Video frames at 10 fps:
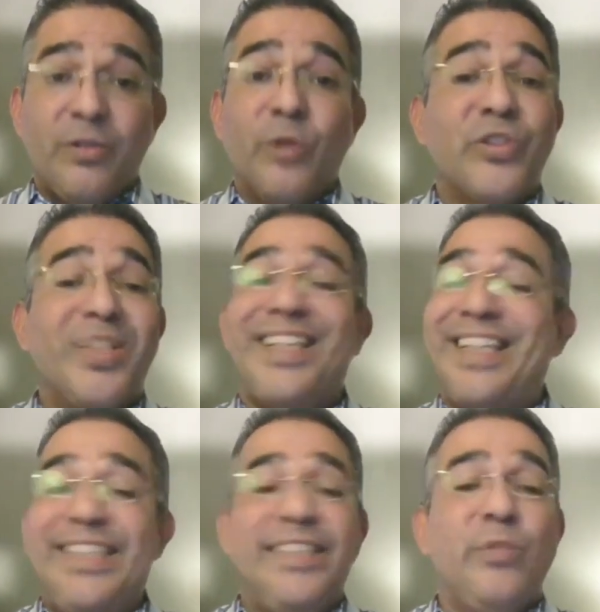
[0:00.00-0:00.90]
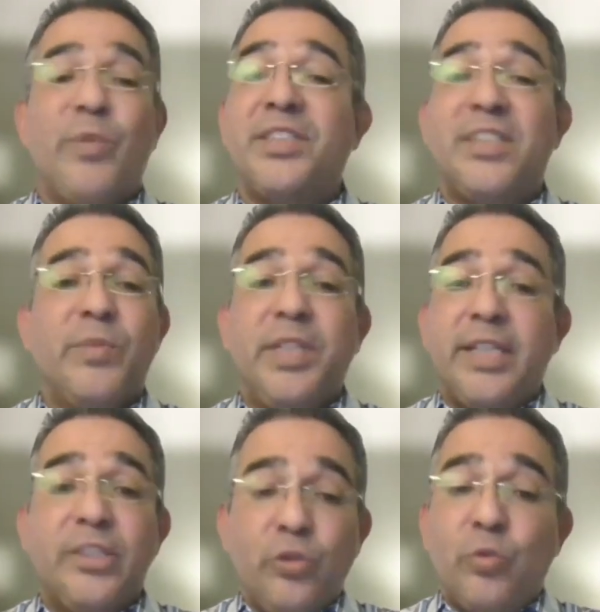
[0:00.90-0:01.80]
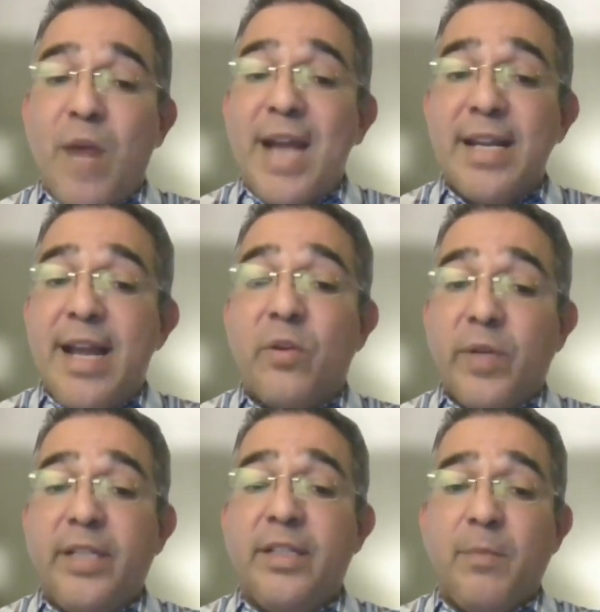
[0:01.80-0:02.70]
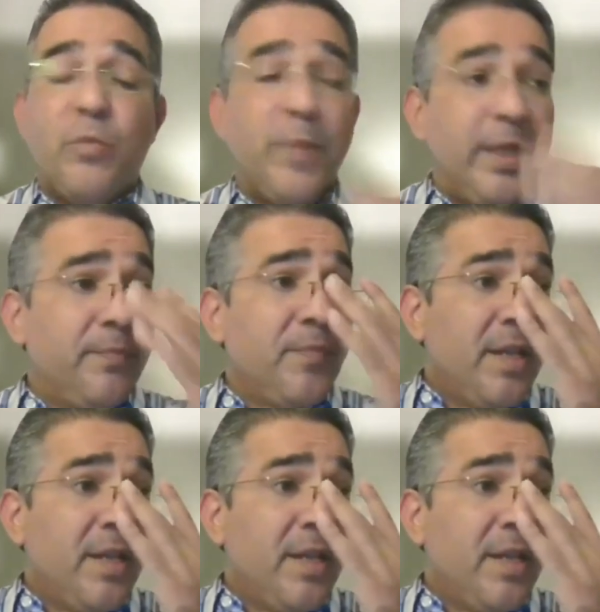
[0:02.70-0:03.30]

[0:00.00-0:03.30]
Those are the easy ones that we can do right now in the moment.